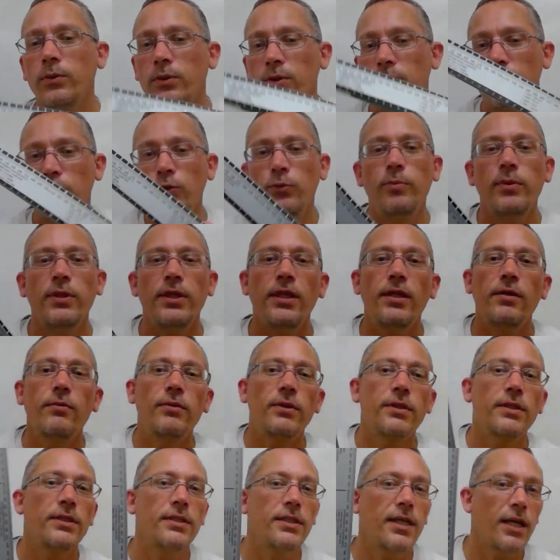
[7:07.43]
would you be
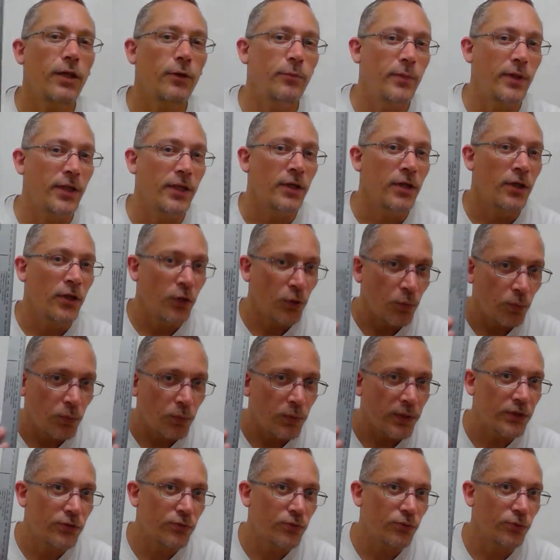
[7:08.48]
able to tell me
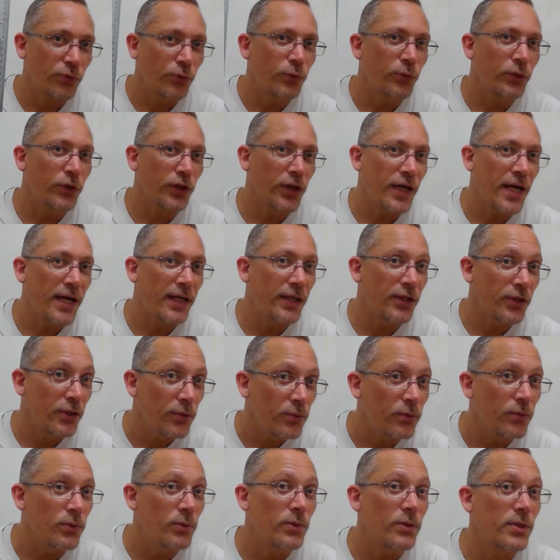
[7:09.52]
which ruler I
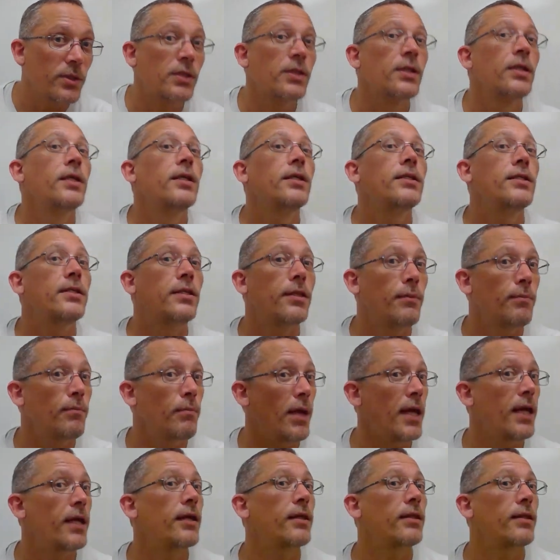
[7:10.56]
used to
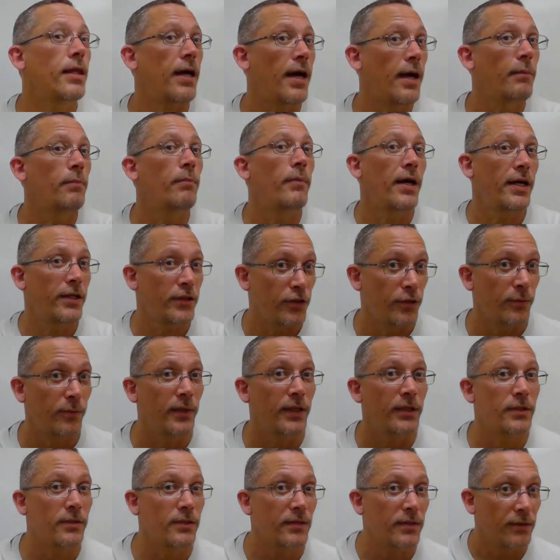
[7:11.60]
make that
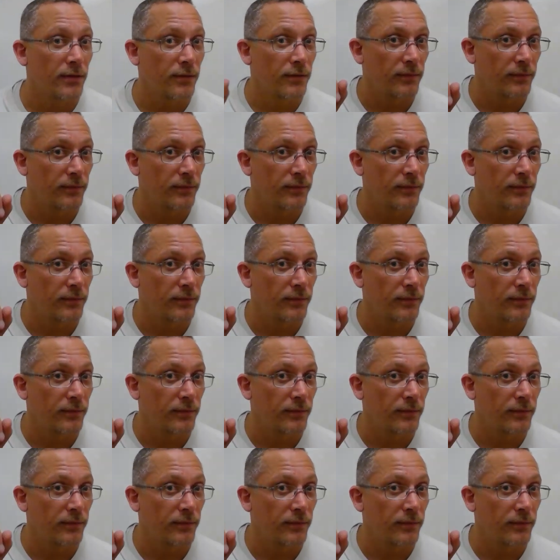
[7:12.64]
measurement?